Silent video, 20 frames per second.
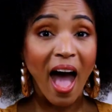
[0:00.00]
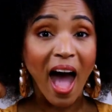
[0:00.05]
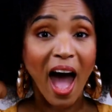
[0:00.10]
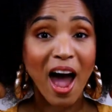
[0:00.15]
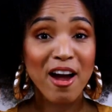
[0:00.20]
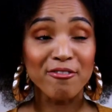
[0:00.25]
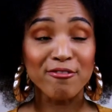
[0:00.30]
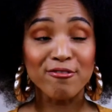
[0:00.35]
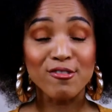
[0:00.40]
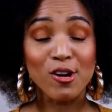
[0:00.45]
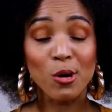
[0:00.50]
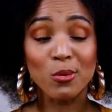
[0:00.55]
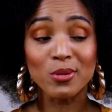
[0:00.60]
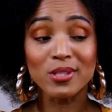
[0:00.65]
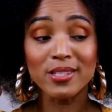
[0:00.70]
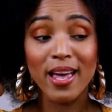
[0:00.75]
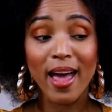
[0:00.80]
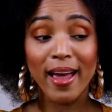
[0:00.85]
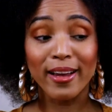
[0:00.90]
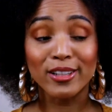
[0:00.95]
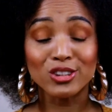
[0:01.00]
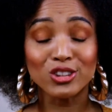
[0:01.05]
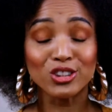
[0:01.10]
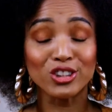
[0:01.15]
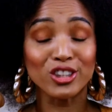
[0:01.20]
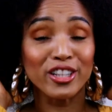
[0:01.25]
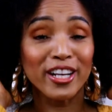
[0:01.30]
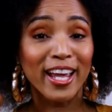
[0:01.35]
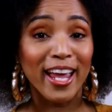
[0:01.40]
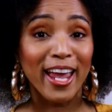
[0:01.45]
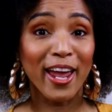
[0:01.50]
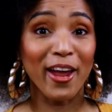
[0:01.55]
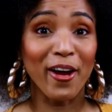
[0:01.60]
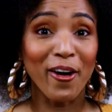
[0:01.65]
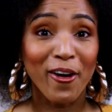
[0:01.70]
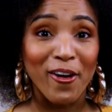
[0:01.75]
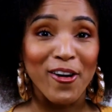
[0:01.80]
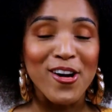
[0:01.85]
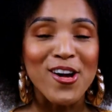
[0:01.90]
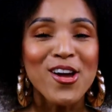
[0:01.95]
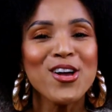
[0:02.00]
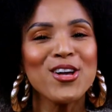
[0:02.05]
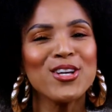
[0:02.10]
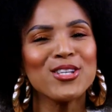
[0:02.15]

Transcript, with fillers: afro textured hair.